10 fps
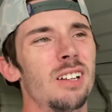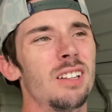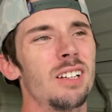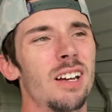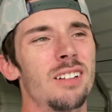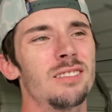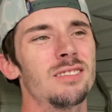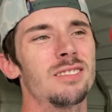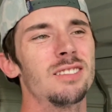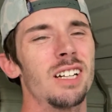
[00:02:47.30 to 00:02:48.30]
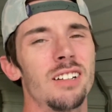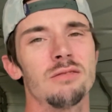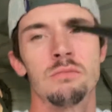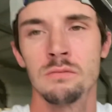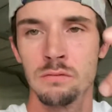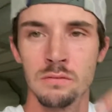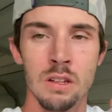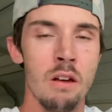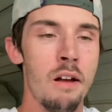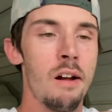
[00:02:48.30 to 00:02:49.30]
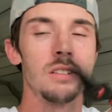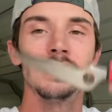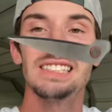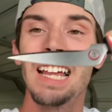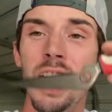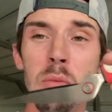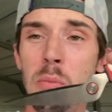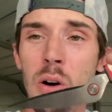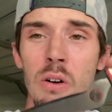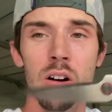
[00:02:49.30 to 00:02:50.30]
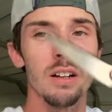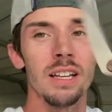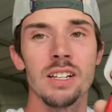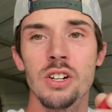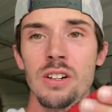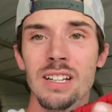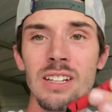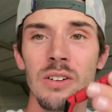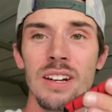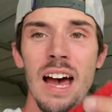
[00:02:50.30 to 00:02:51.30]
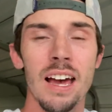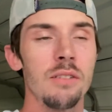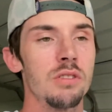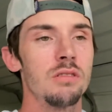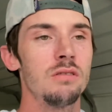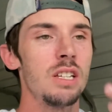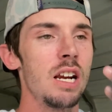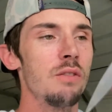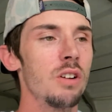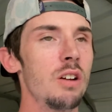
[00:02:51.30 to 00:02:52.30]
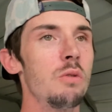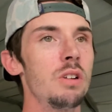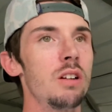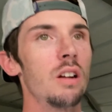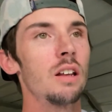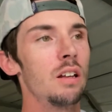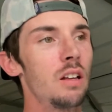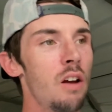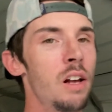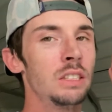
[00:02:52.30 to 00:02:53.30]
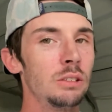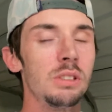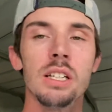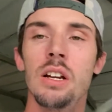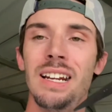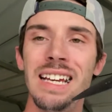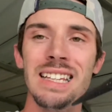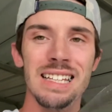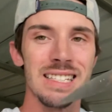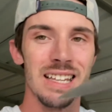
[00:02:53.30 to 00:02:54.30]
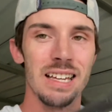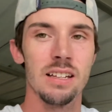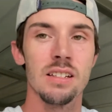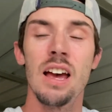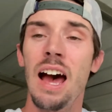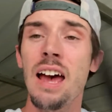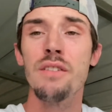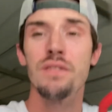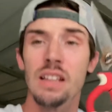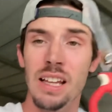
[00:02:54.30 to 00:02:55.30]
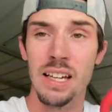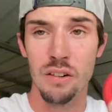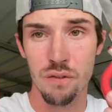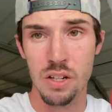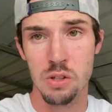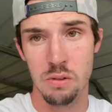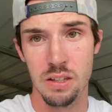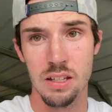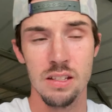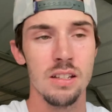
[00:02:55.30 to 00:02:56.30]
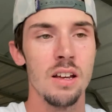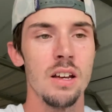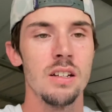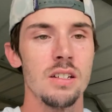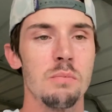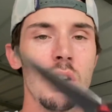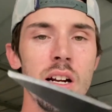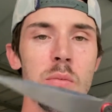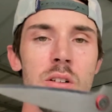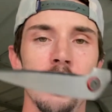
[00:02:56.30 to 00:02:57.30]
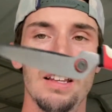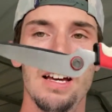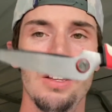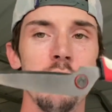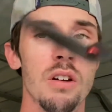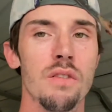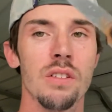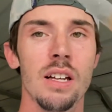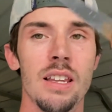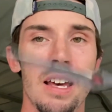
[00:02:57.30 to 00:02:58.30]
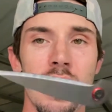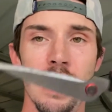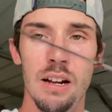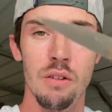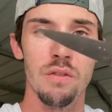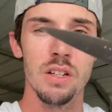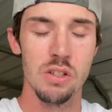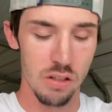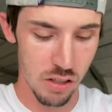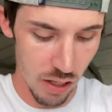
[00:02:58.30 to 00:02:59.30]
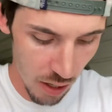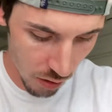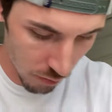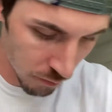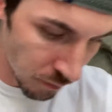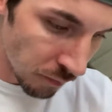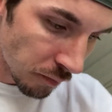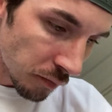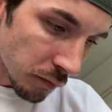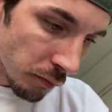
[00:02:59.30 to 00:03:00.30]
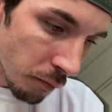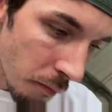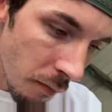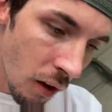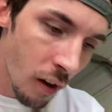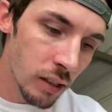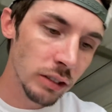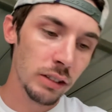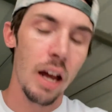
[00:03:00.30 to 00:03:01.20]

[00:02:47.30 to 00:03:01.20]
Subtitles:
Look at it. They come apart and they can turn into little knives. You never know when you're gonna need these things. I have filleted fish with these. Just break it apart like that, you could fillet the heck out of a fish. You can scale it. Now, I